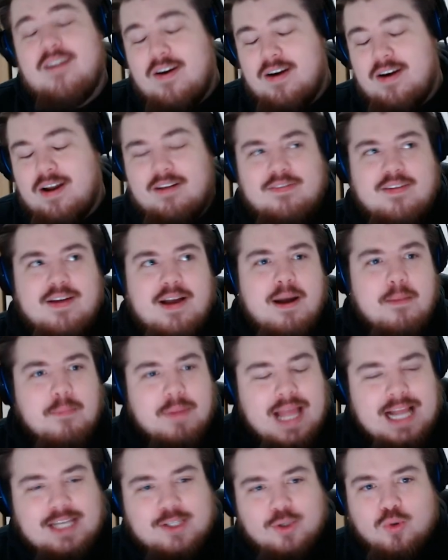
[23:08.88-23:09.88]
Fair enough. But
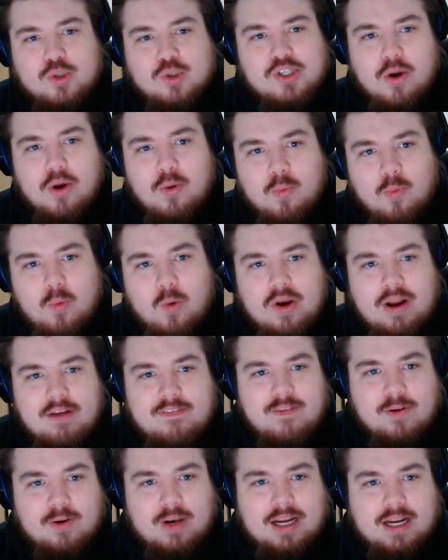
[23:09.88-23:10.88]
that's also what I
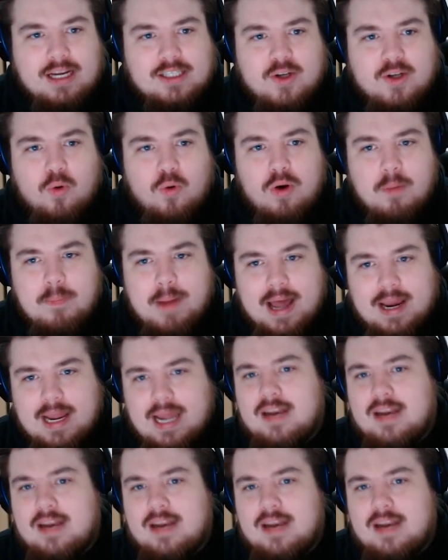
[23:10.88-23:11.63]
feel like is cool about it.